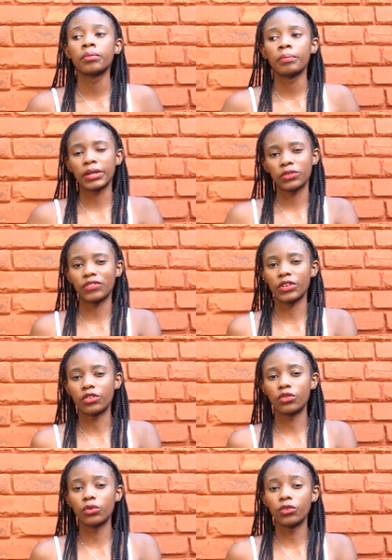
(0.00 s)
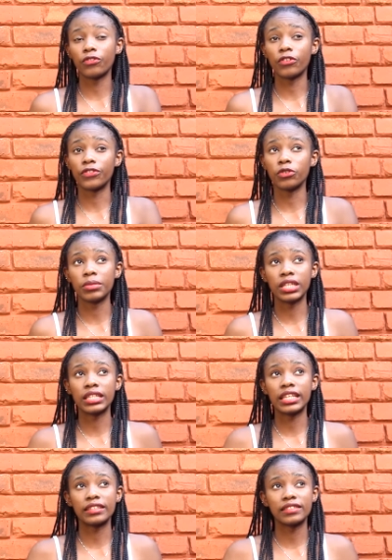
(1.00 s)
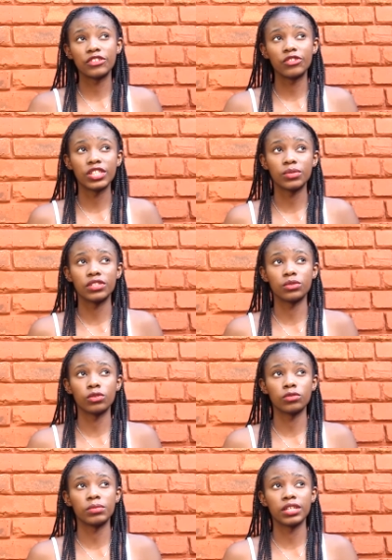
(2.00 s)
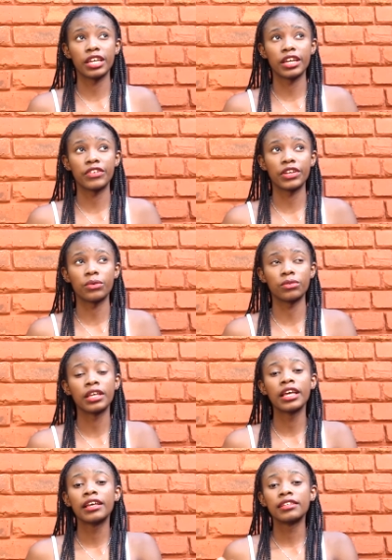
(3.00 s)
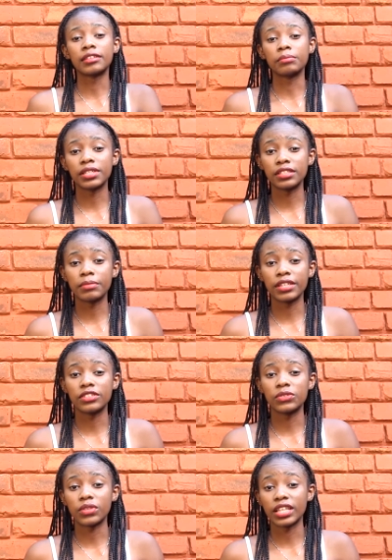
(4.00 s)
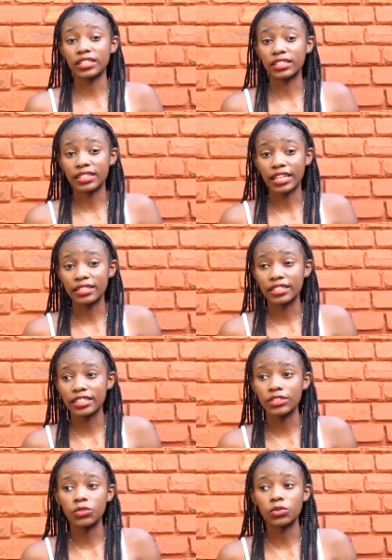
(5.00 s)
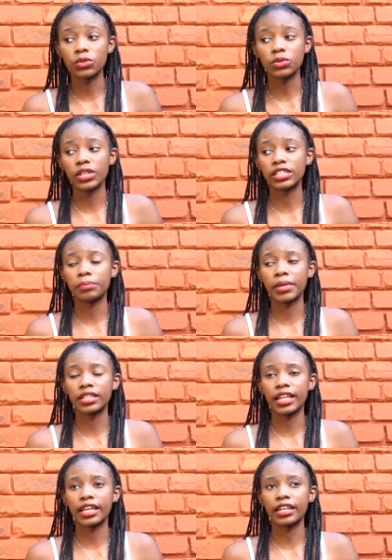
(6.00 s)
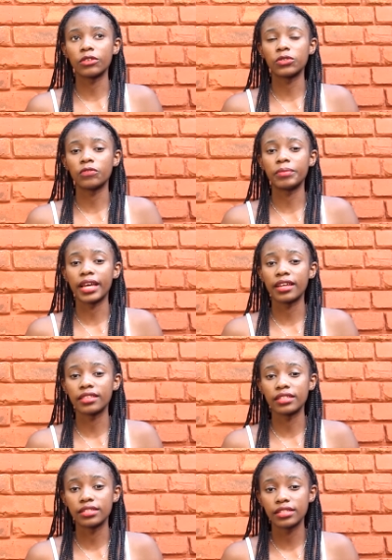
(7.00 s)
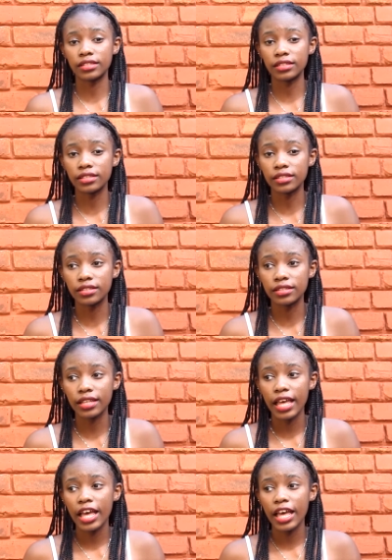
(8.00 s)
part of the crew for filming a series which is going to be airing on Zambezi Magic so that's exciting you should also expect like a lot of behind the scenes